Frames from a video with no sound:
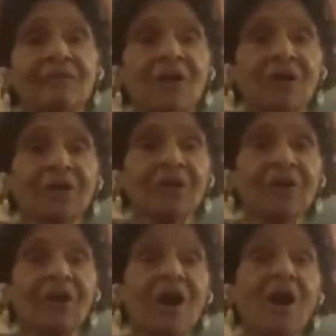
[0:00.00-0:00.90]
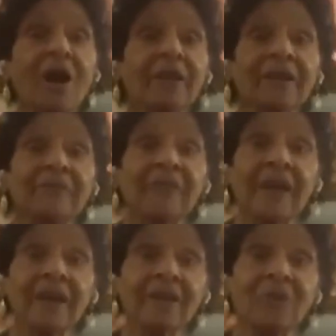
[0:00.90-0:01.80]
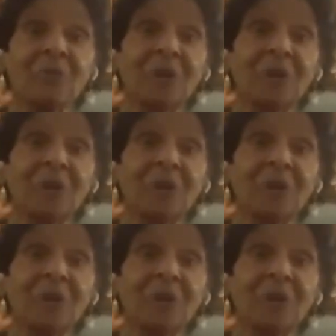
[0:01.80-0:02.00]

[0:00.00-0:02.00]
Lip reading: under Gardner Taylor,